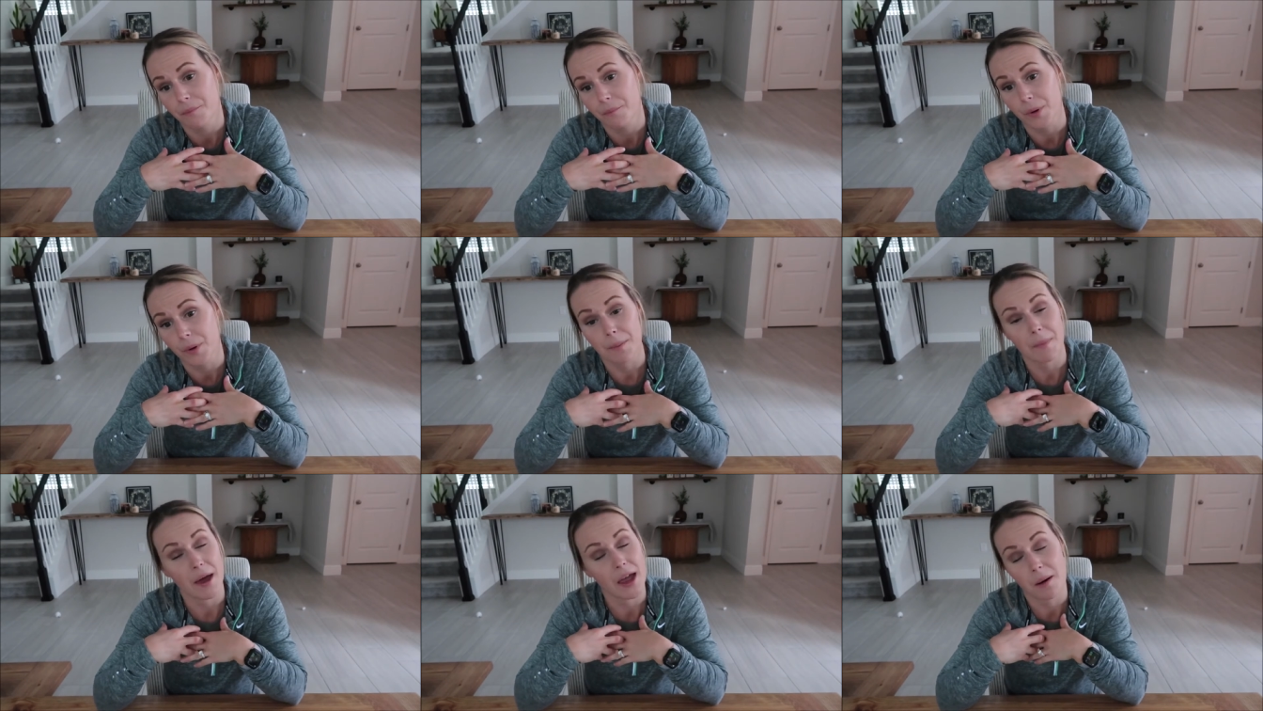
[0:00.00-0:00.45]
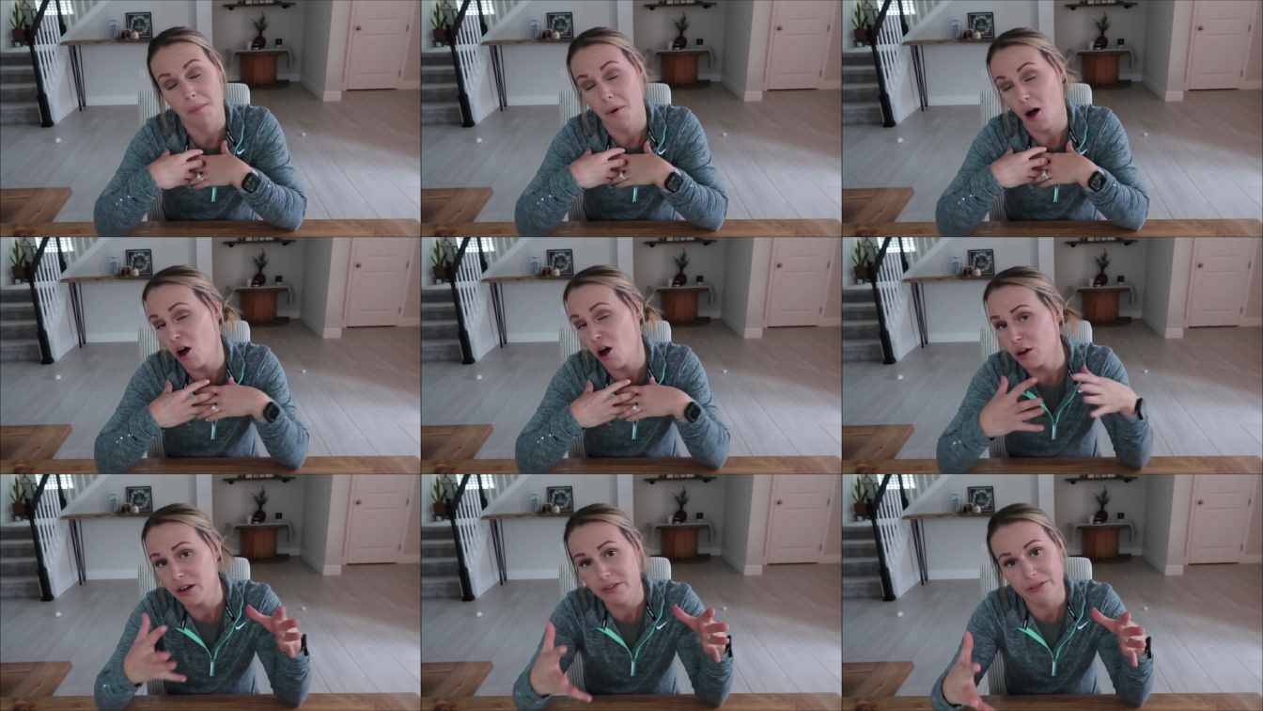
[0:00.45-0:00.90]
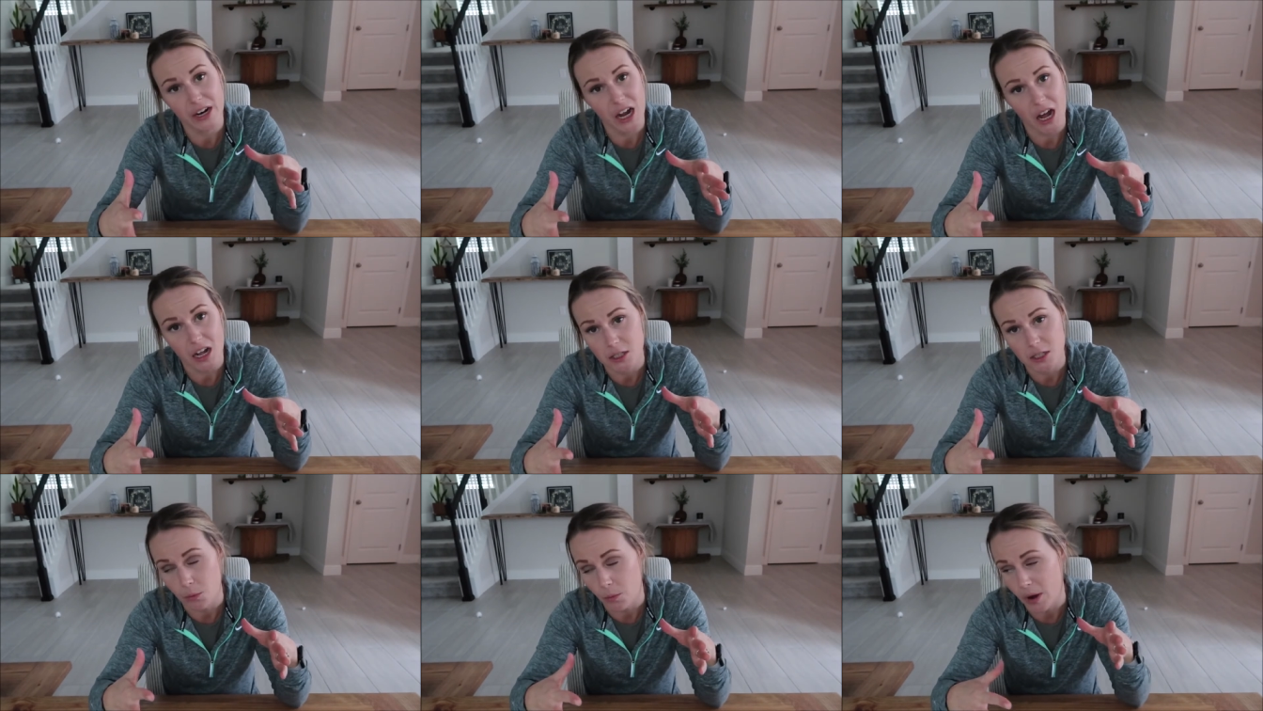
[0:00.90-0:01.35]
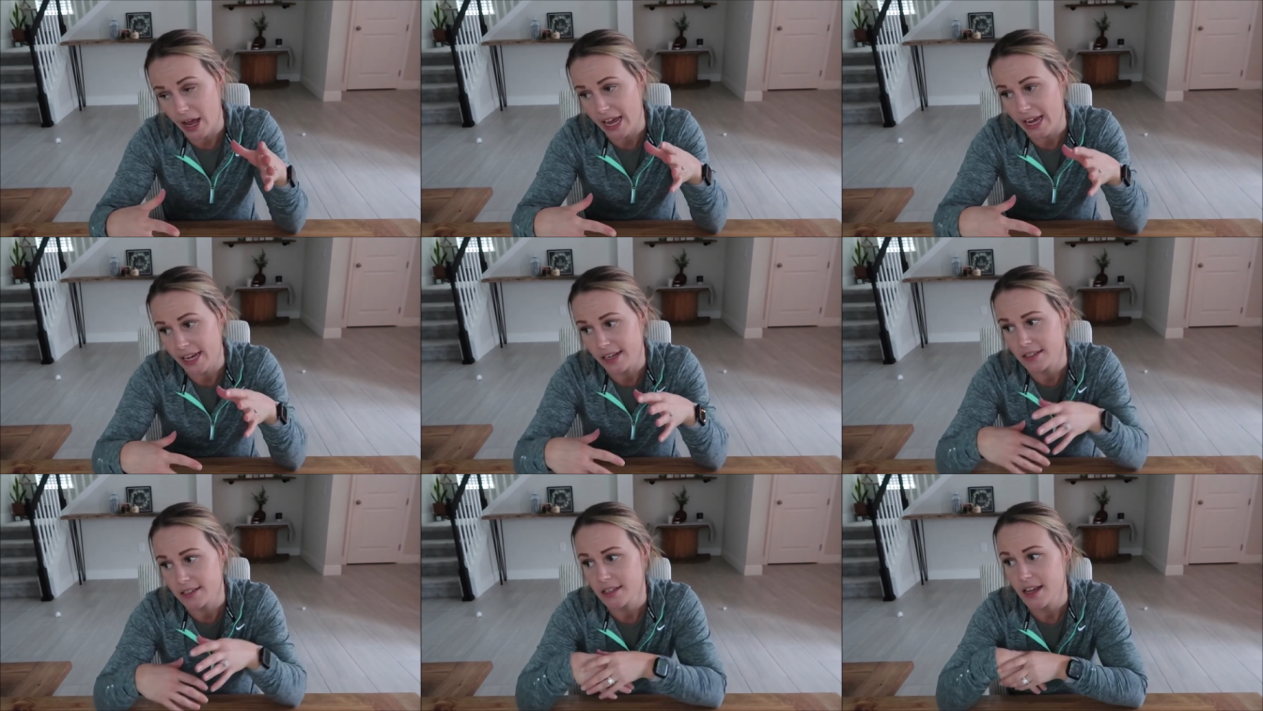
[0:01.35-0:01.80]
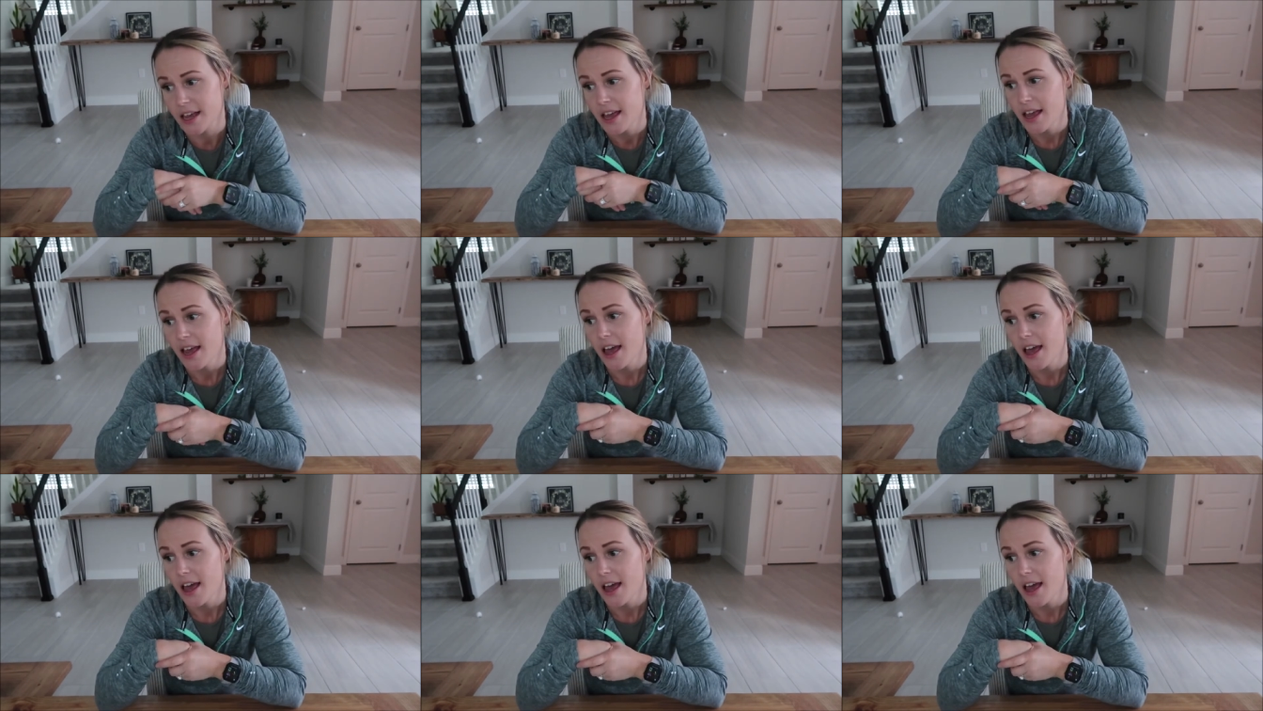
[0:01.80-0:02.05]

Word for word: We made them all different kinds of ways.